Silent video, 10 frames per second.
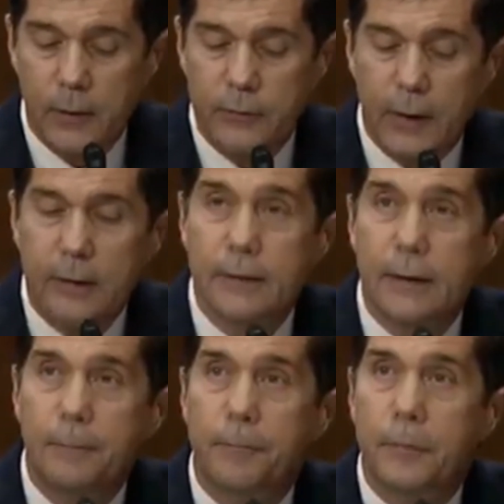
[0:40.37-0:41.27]

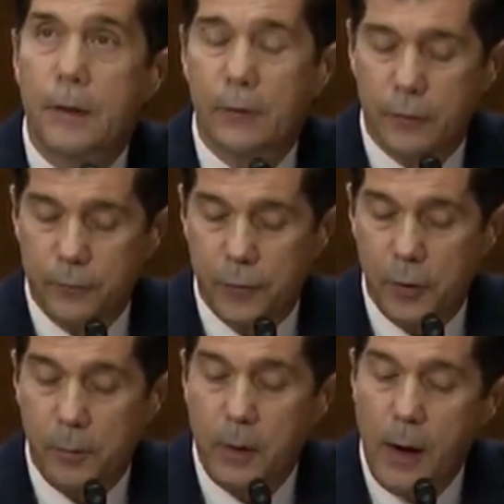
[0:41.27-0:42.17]
Secondly, if
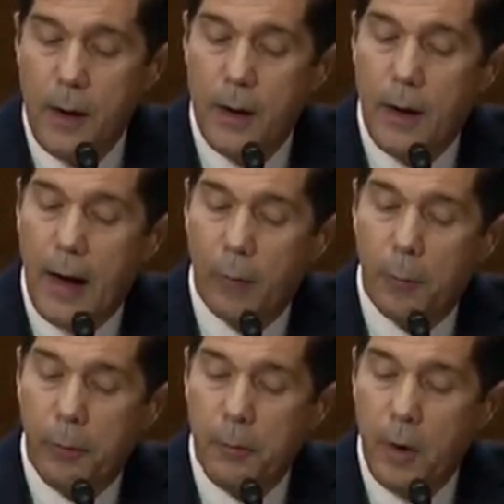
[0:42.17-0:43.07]
confirmed, I will
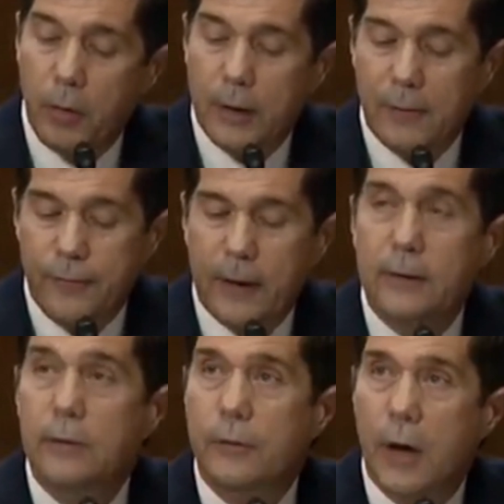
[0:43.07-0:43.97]
promote
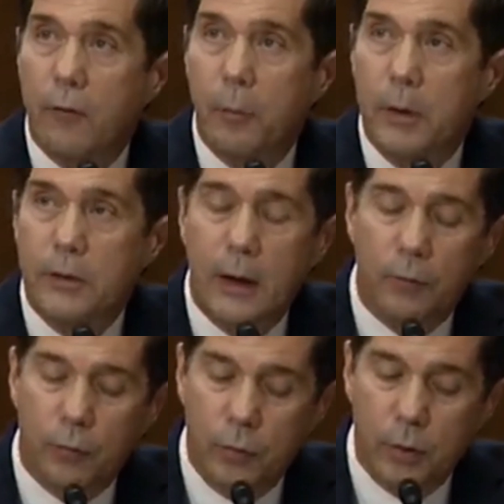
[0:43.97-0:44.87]
effective government
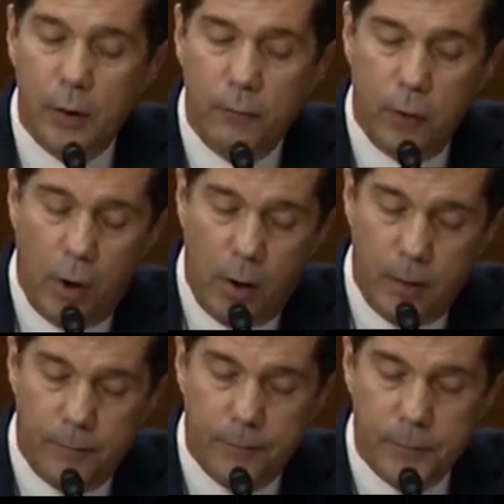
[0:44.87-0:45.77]
and rule of law.
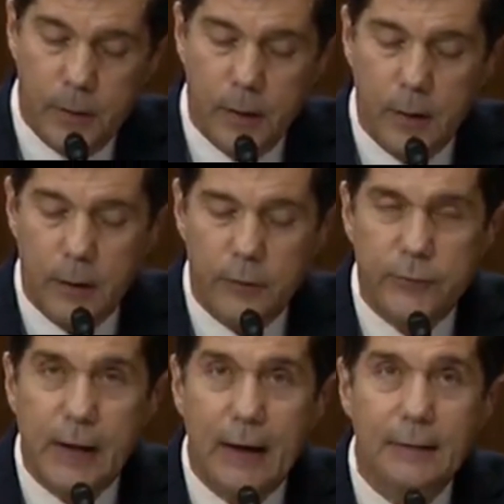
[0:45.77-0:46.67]

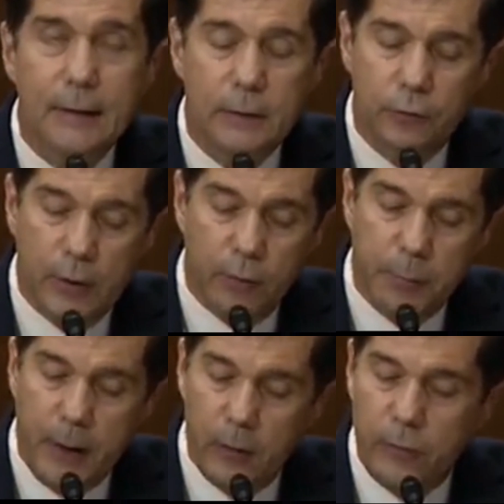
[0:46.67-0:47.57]
Sadly,
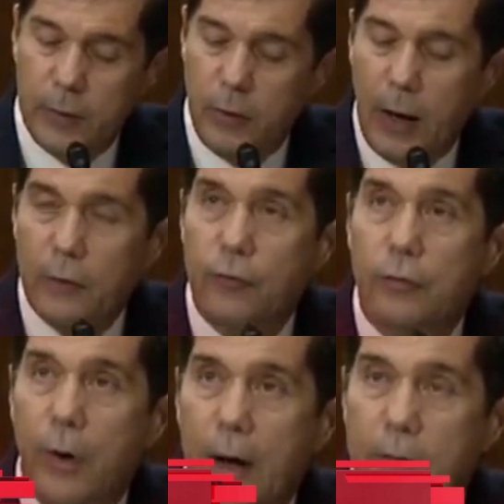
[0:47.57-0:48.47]
Transparency
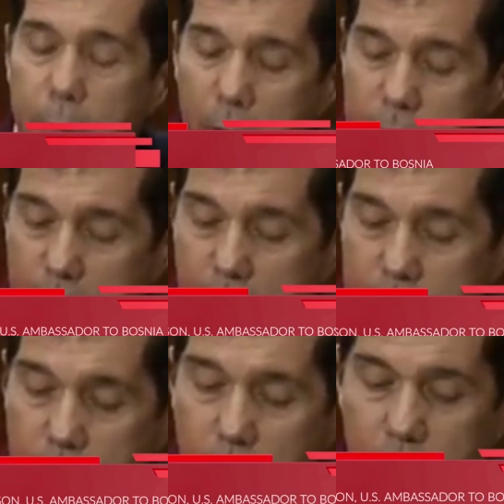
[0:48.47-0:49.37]
International ranks Bosnia and
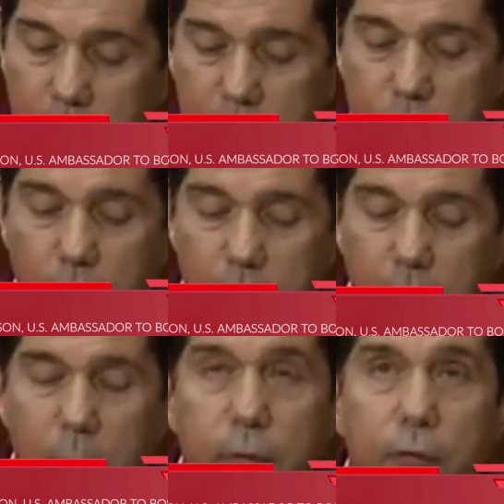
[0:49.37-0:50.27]
Herzegovina as one of
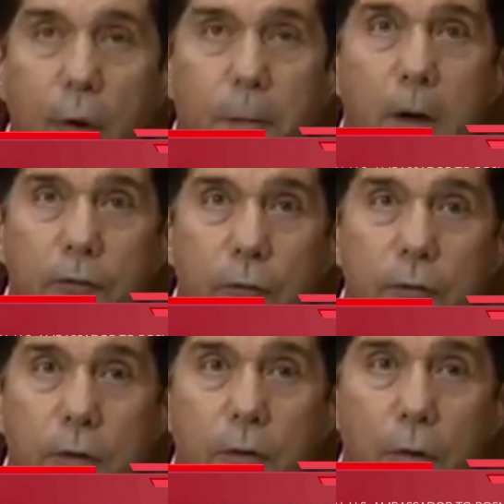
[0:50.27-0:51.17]
the most corrupt
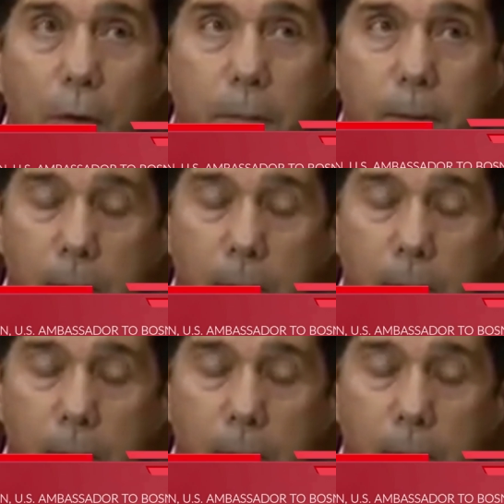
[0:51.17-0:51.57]
countries in Europe.